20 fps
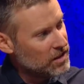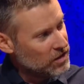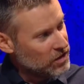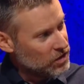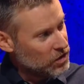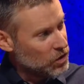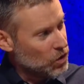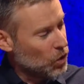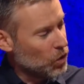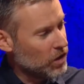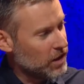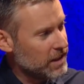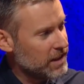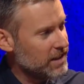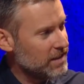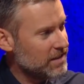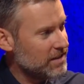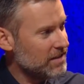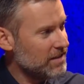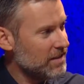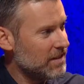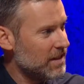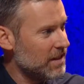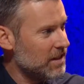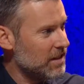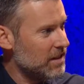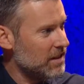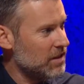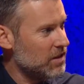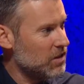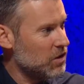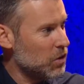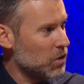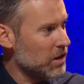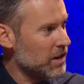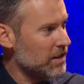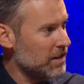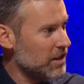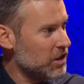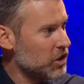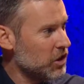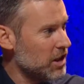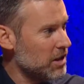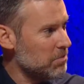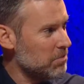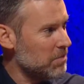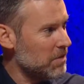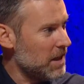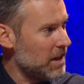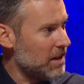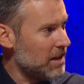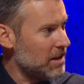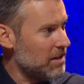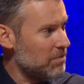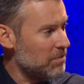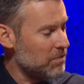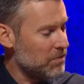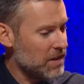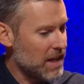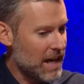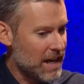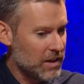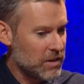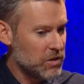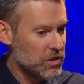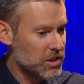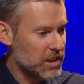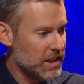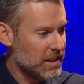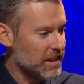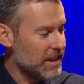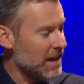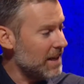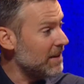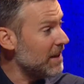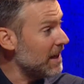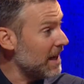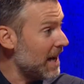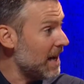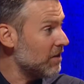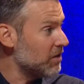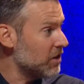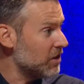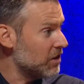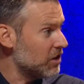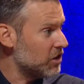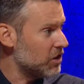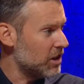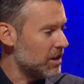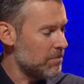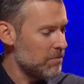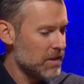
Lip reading: during the trip, how you share it, and then after the trip.